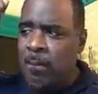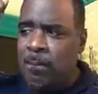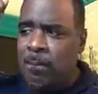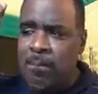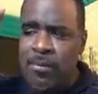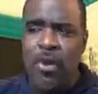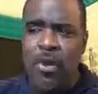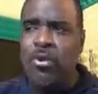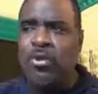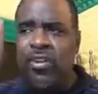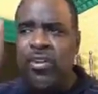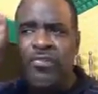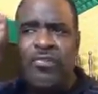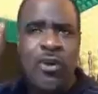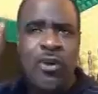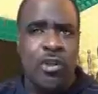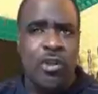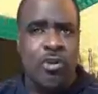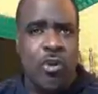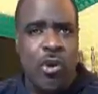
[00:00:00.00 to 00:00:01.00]

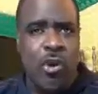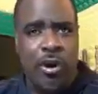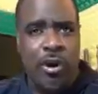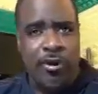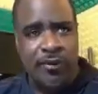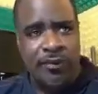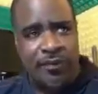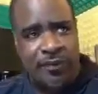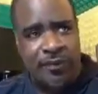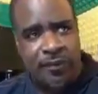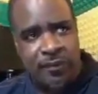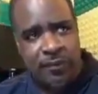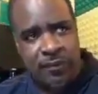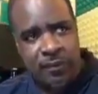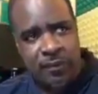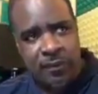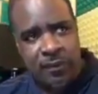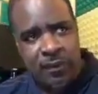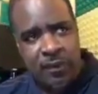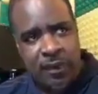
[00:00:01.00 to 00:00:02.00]
beautiful tours
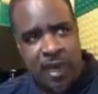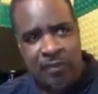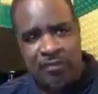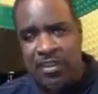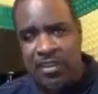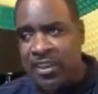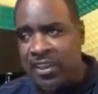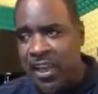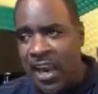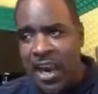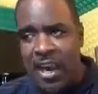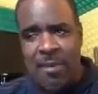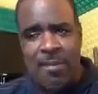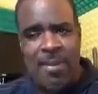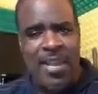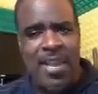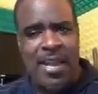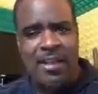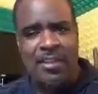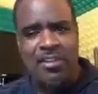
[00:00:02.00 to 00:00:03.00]
of the
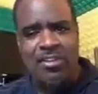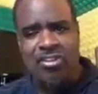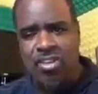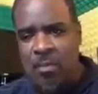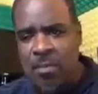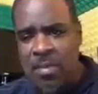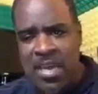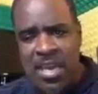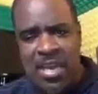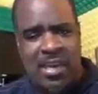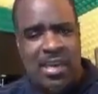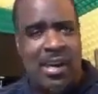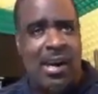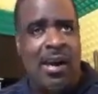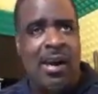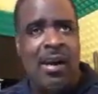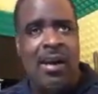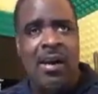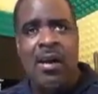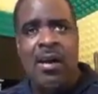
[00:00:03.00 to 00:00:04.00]
Caribbean,
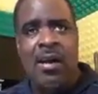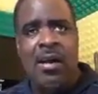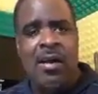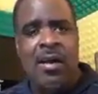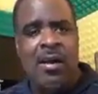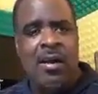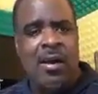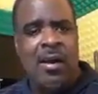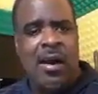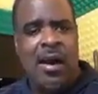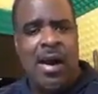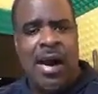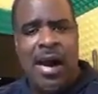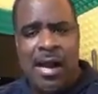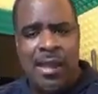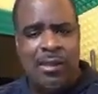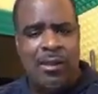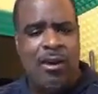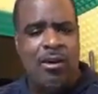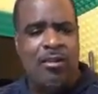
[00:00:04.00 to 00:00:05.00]
Jamaica,
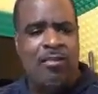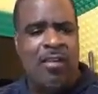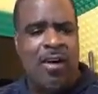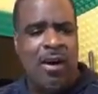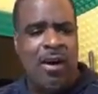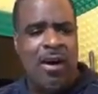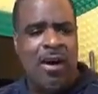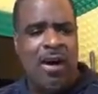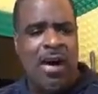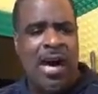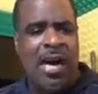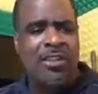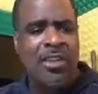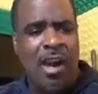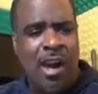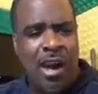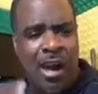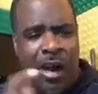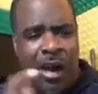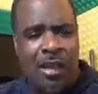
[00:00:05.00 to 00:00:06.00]
all over. And you
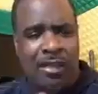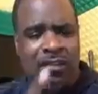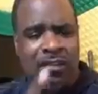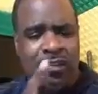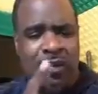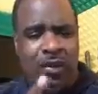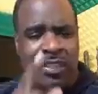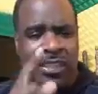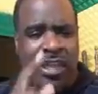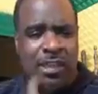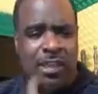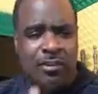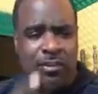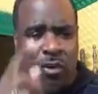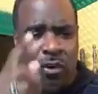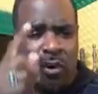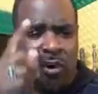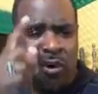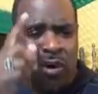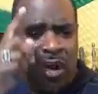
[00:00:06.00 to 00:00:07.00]
also did a
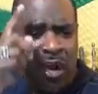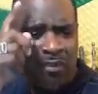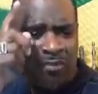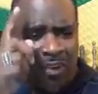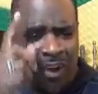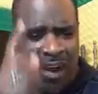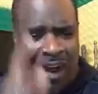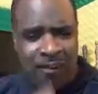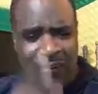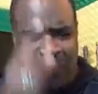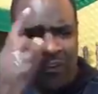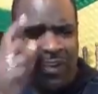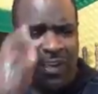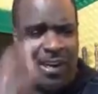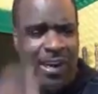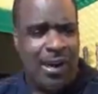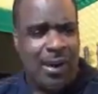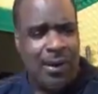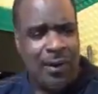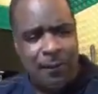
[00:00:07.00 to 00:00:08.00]
tour of
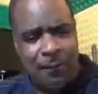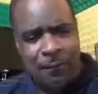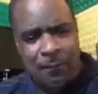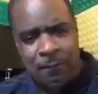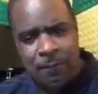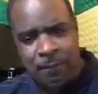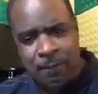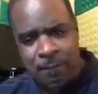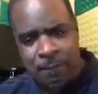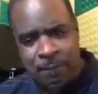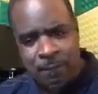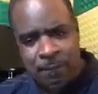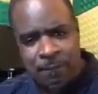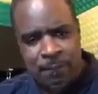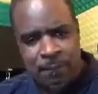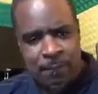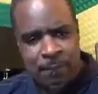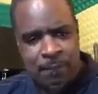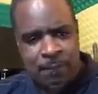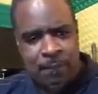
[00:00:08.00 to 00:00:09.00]
Africa.
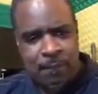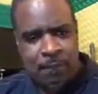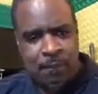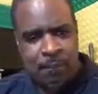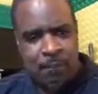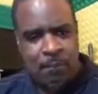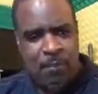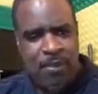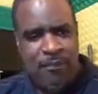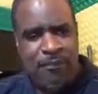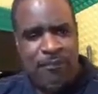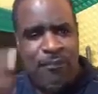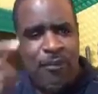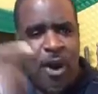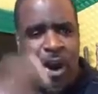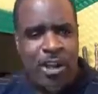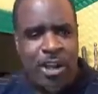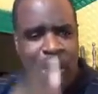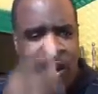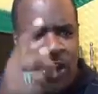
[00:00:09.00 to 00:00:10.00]

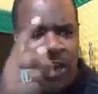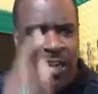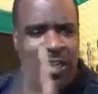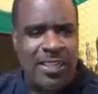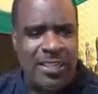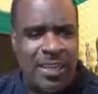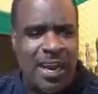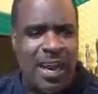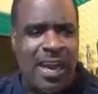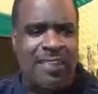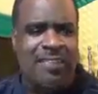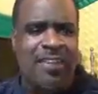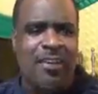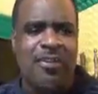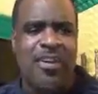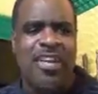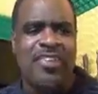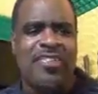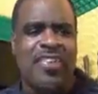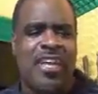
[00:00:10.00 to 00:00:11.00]
Before your
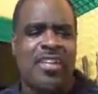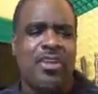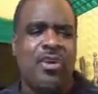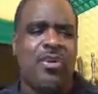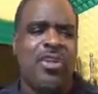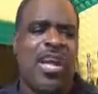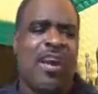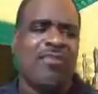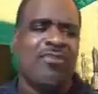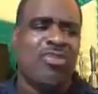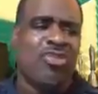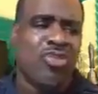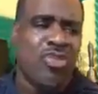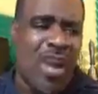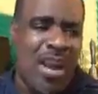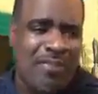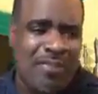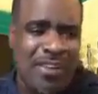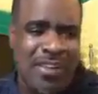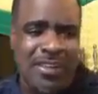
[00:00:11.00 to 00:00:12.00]
incarceration, you would have
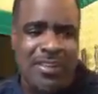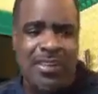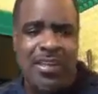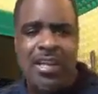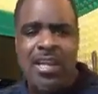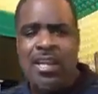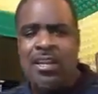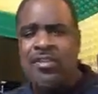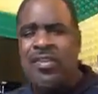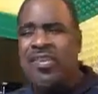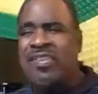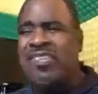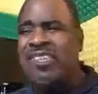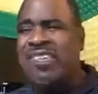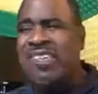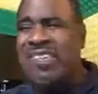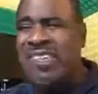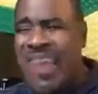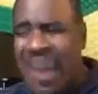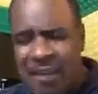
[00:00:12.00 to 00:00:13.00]
traveled to
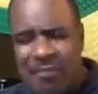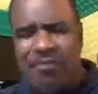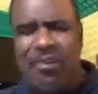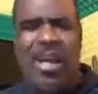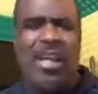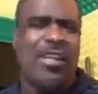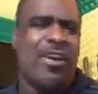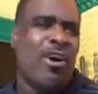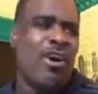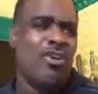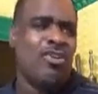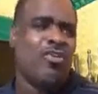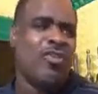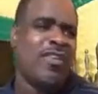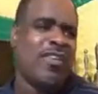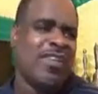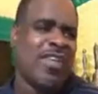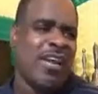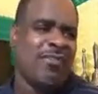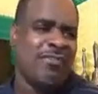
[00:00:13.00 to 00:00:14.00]
several
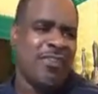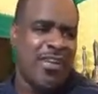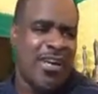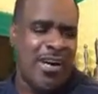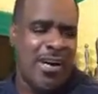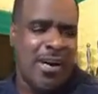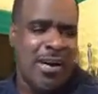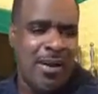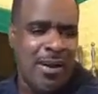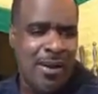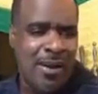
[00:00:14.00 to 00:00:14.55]
countries in Africa.